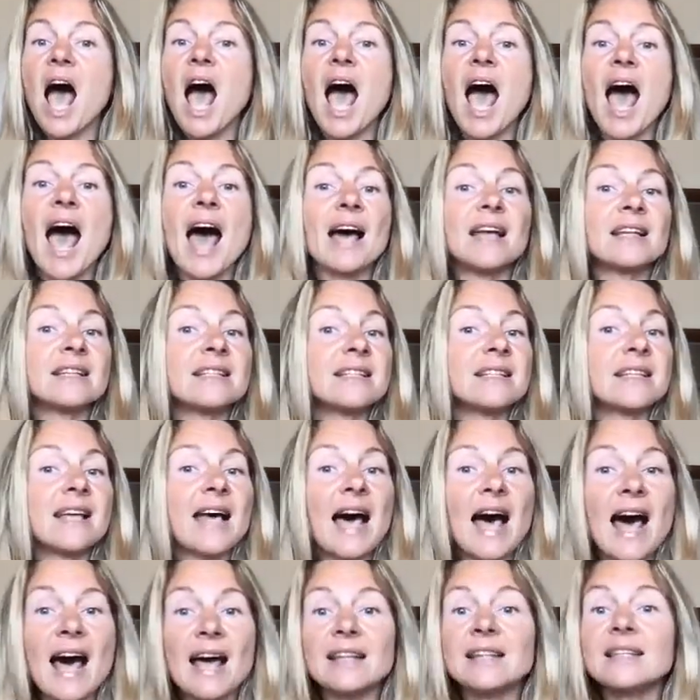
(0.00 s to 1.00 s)
And
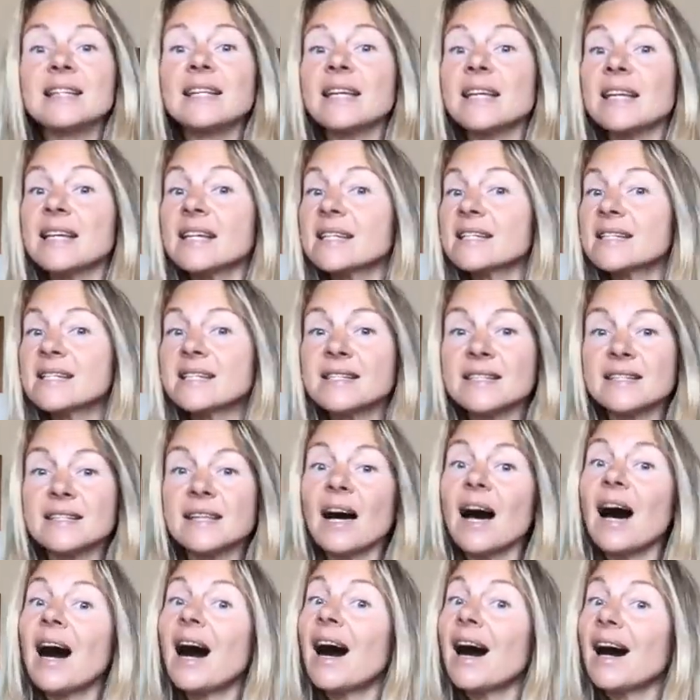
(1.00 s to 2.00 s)
that takes
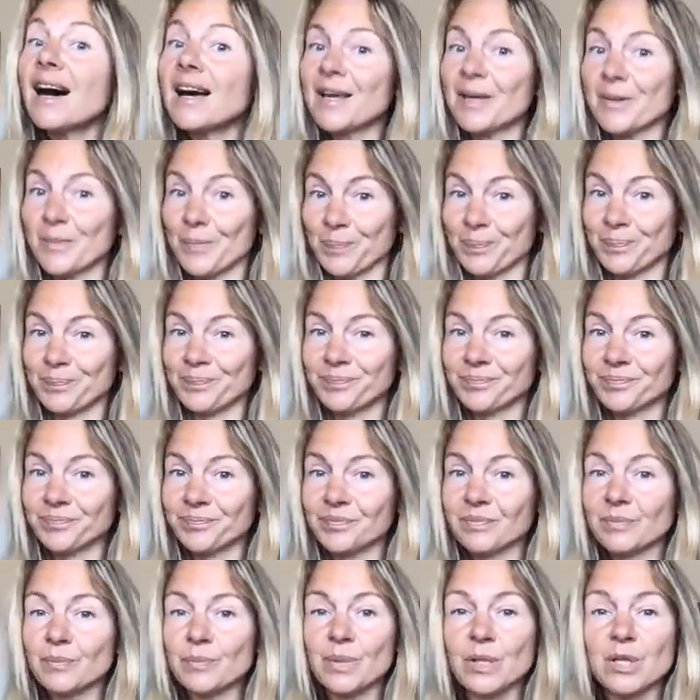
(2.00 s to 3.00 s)
time,
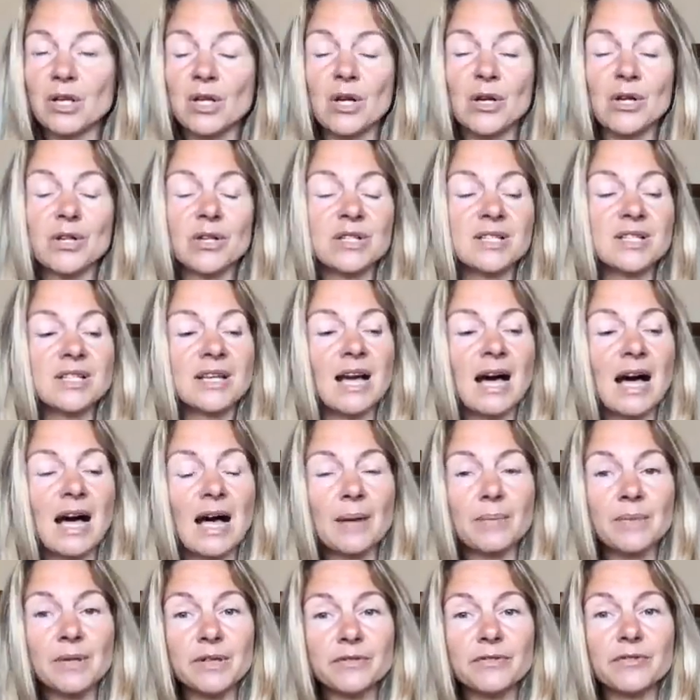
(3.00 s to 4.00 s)
because
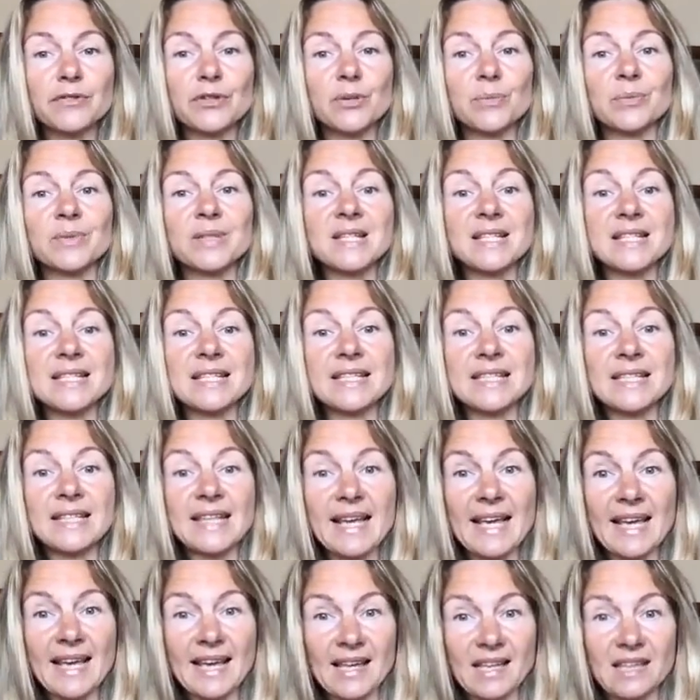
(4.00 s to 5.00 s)
coming from the
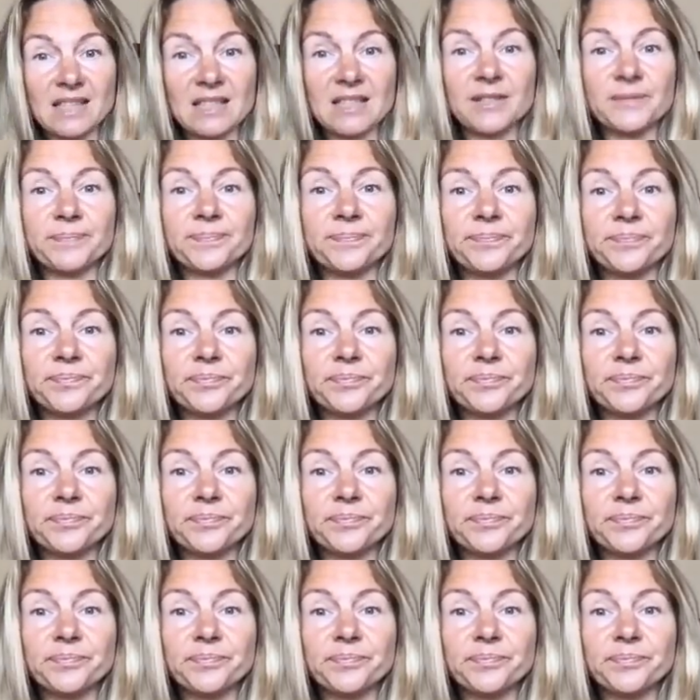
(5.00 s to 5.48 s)
state